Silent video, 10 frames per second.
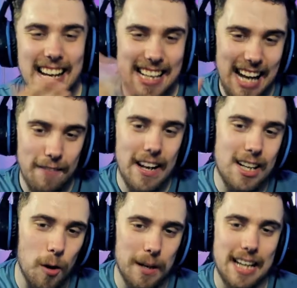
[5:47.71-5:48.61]
The FA
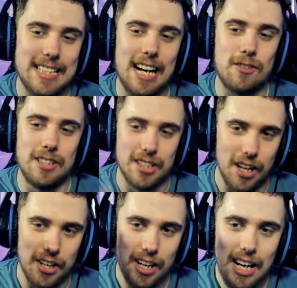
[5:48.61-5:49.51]
Cup against
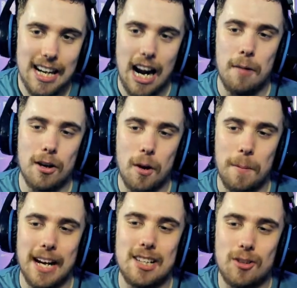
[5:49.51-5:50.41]
Accrington, Carabao Cup
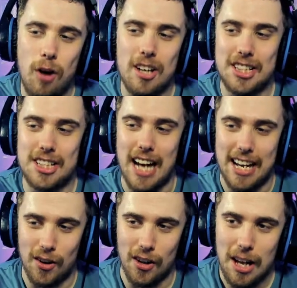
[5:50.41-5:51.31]
against
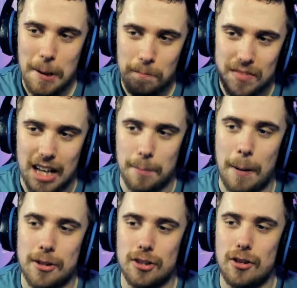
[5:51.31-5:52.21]
Rochdale, and the Papa
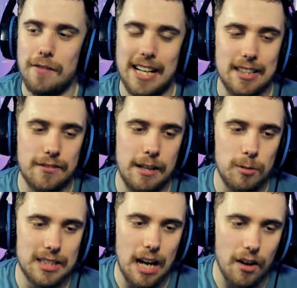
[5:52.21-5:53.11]
John's Trophy against Fleetwood
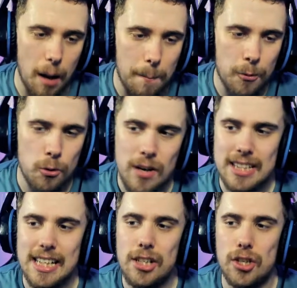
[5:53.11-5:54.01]
Town. I'm
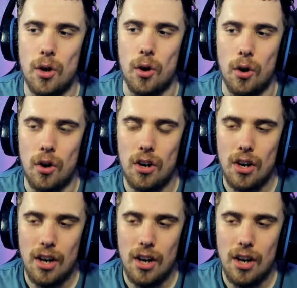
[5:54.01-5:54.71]
pretty sure